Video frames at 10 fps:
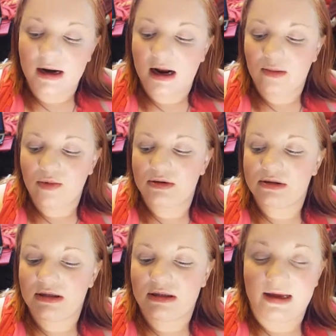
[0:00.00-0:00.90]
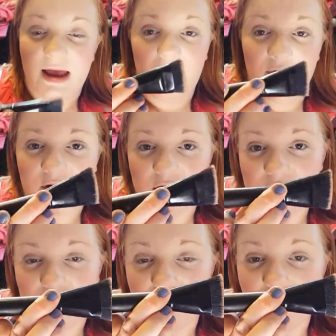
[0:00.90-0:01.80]
And I am using the
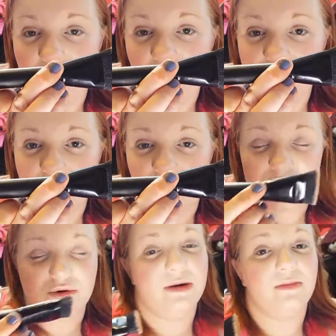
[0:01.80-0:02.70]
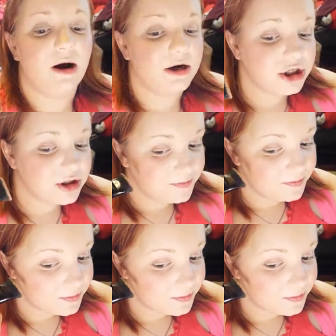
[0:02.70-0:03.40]
new e.l.f. contouring brush.